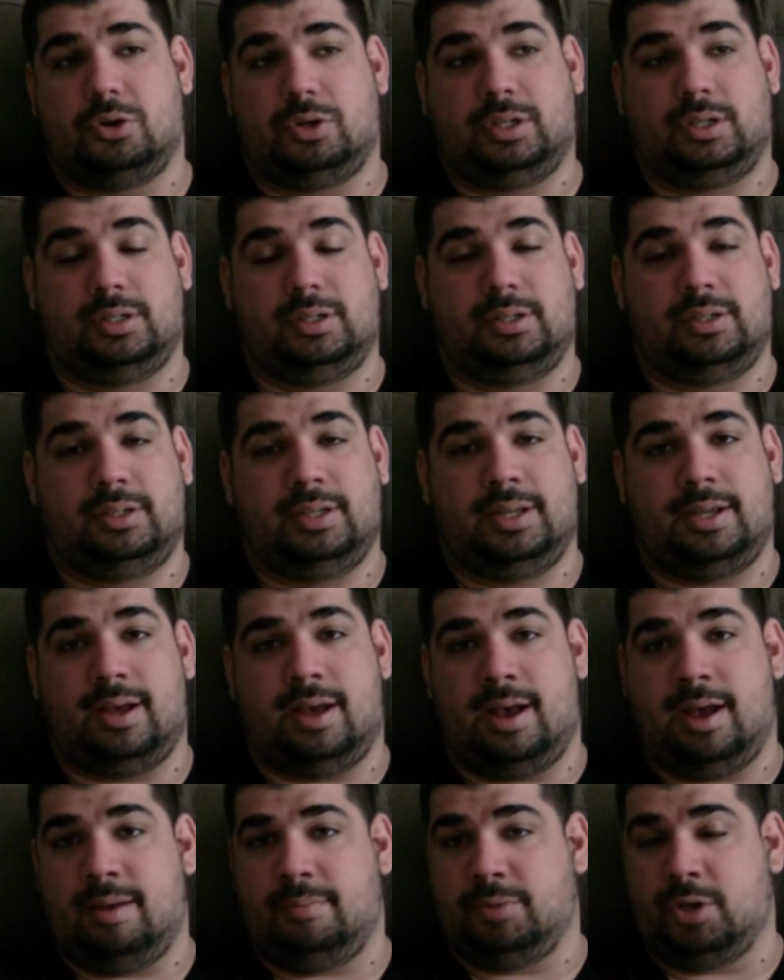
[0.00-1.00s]
So
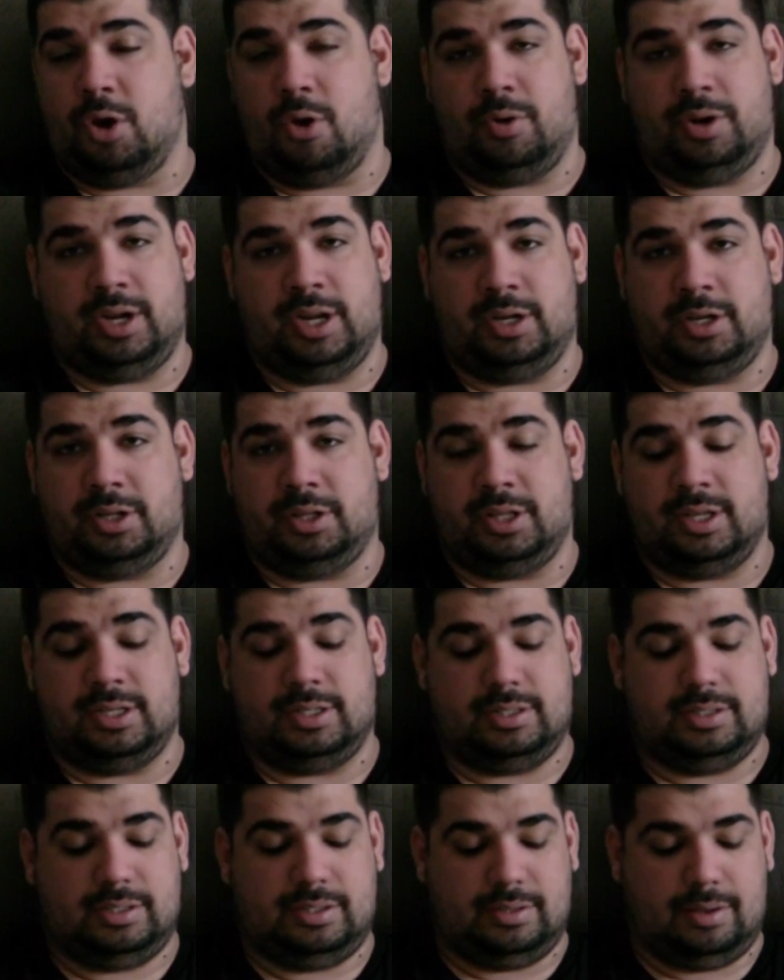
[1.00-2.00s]
clearly I'm going into
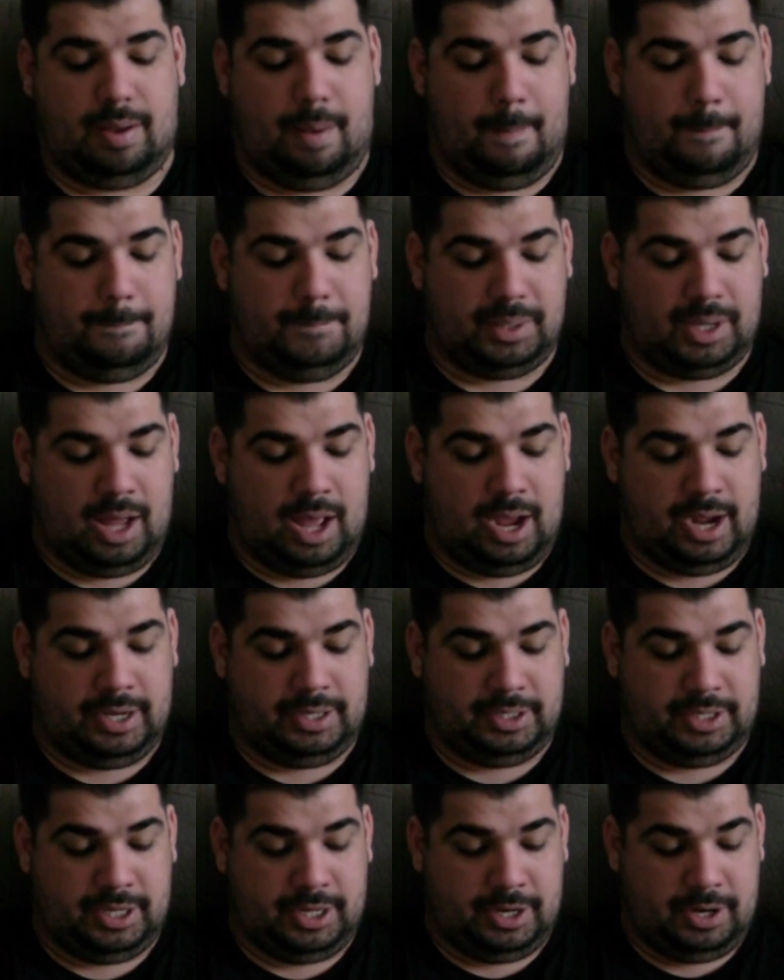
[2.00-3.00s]
this
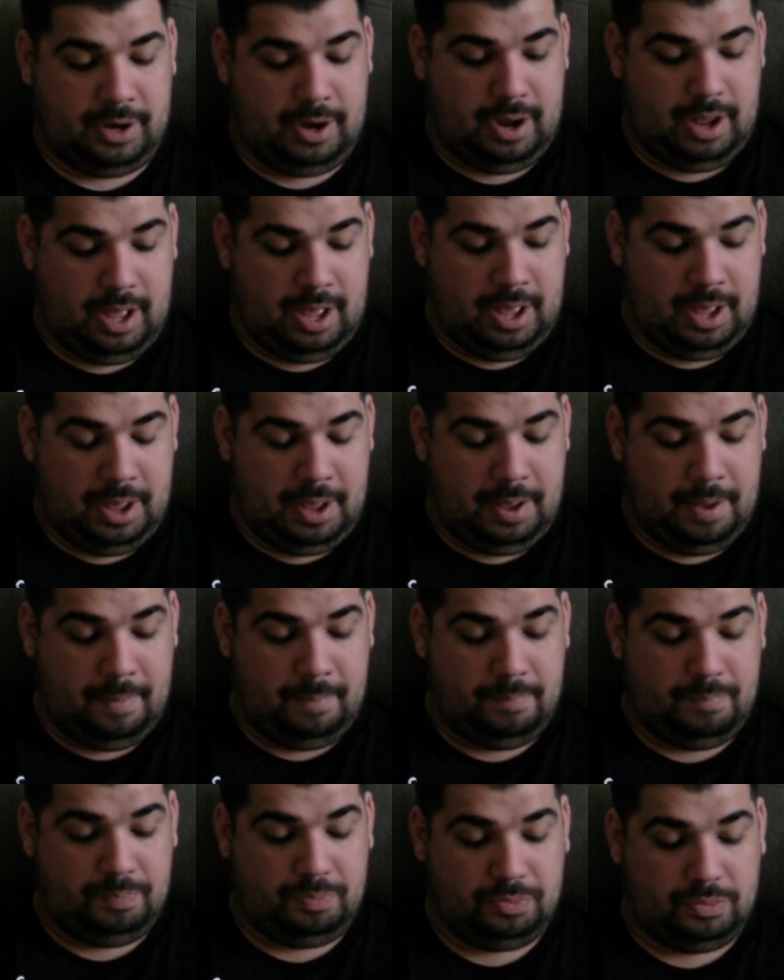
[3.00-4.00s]
blind here.
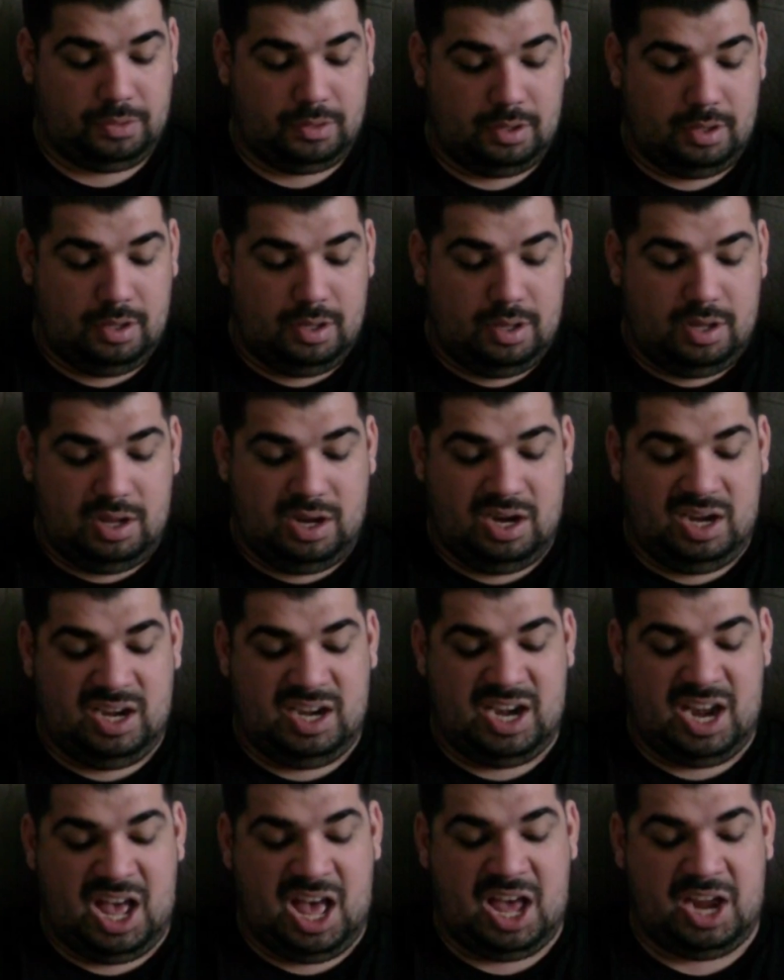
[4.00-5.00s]
Not
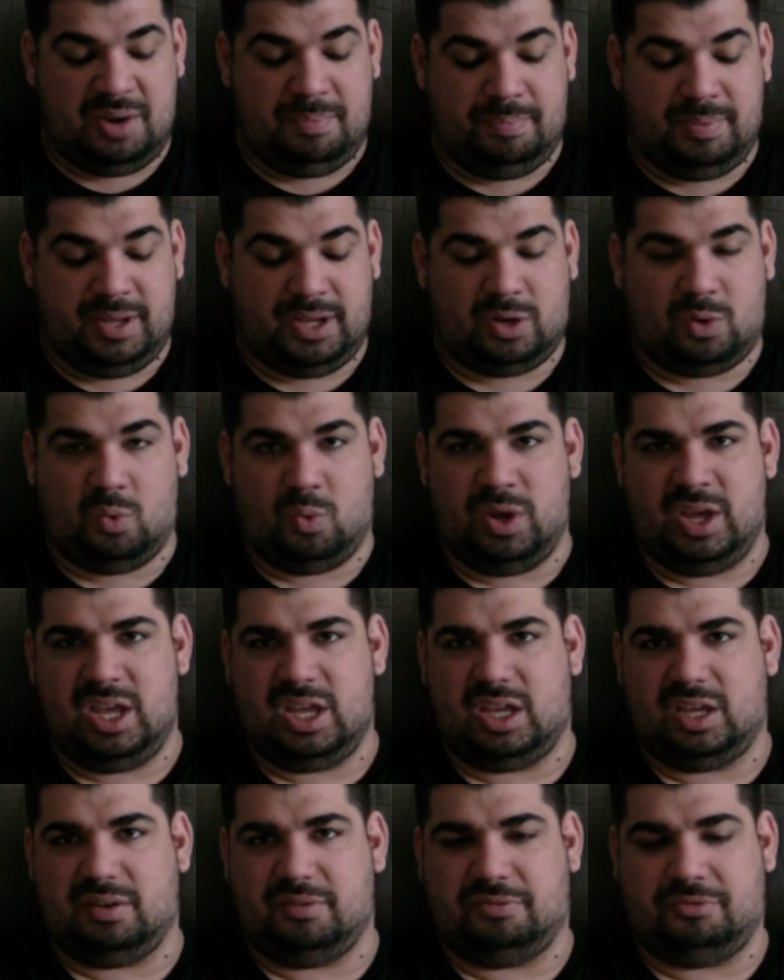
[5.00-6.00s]
a big
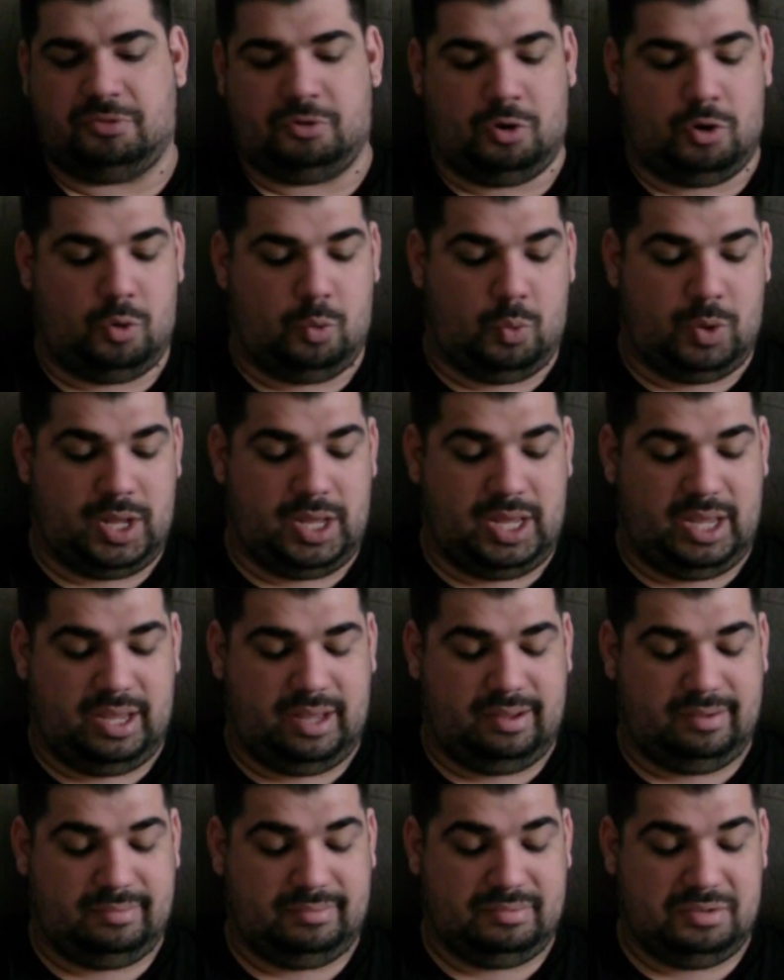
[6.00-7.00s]
week for
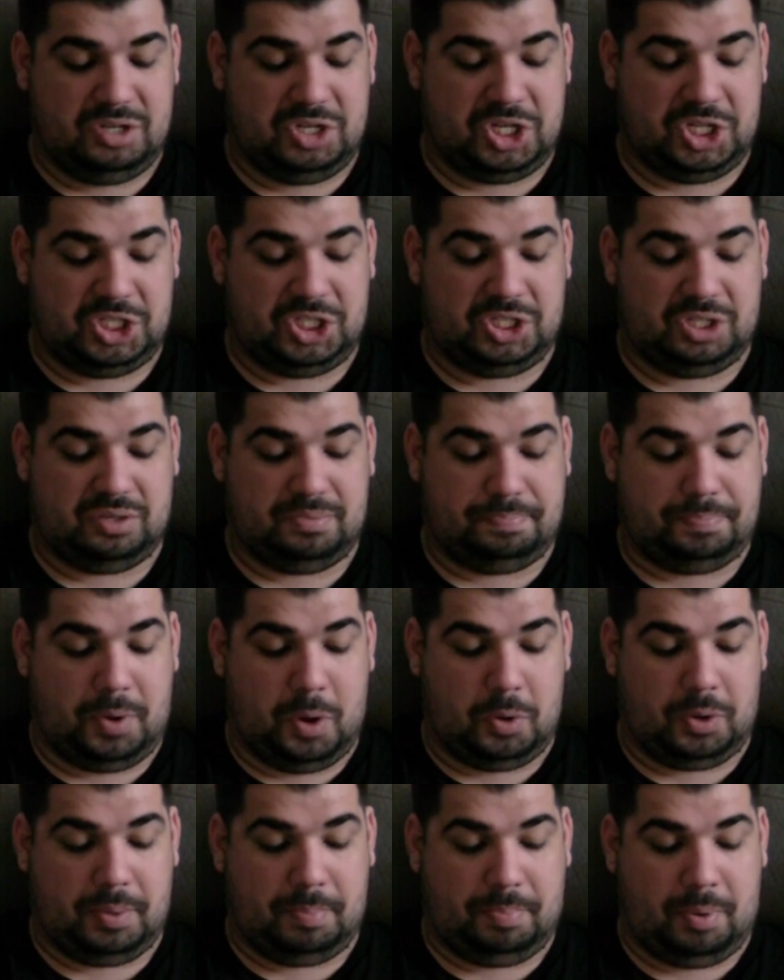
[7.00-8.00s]
Wii. Just
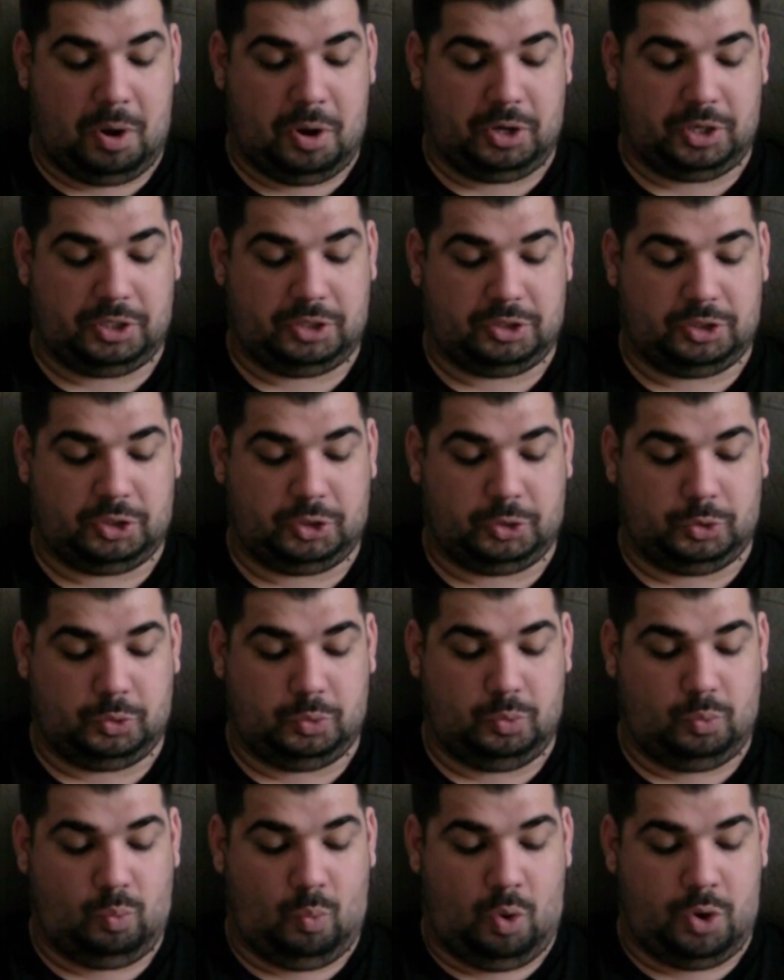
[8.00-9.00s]
Poke Park
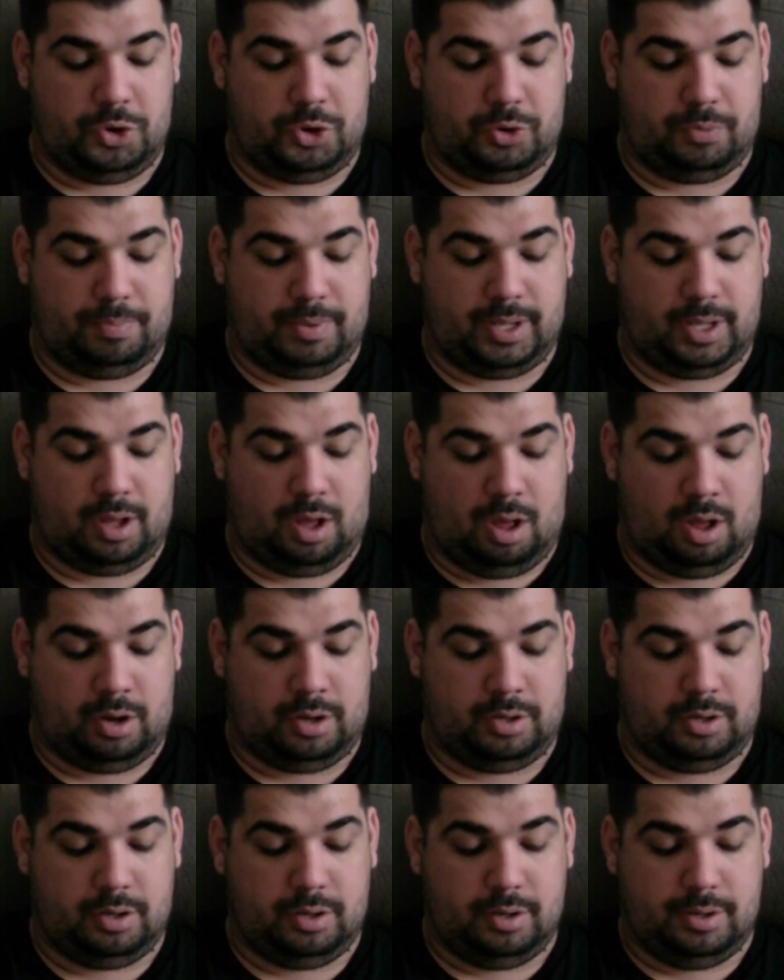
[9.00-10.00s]
2, Wonder
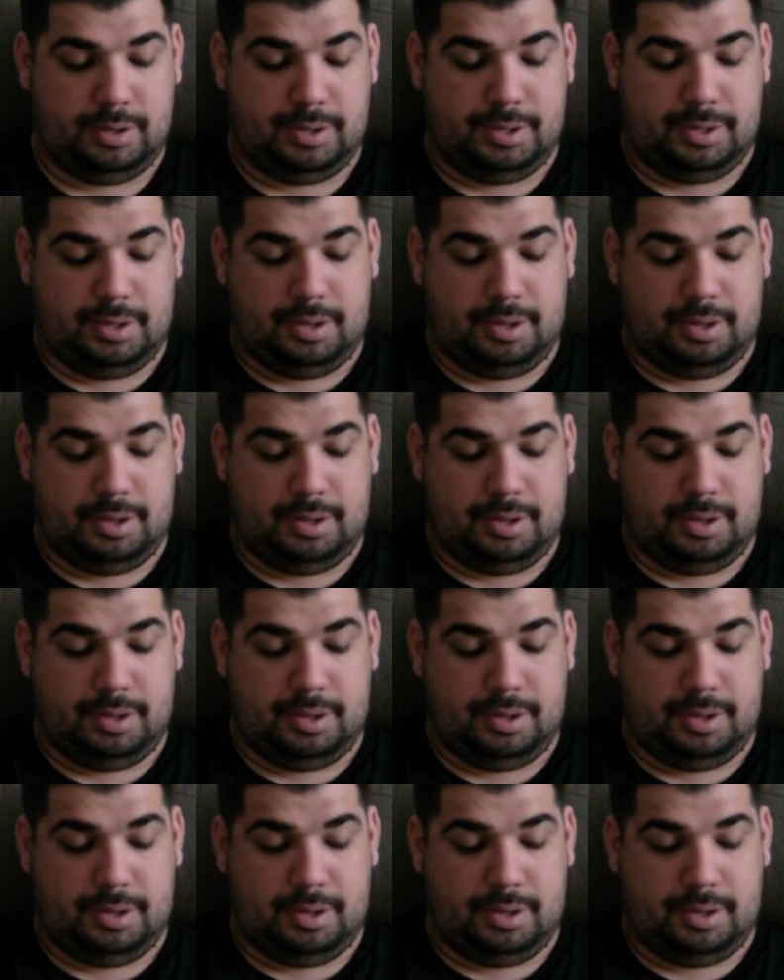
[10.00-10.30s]
Beyond,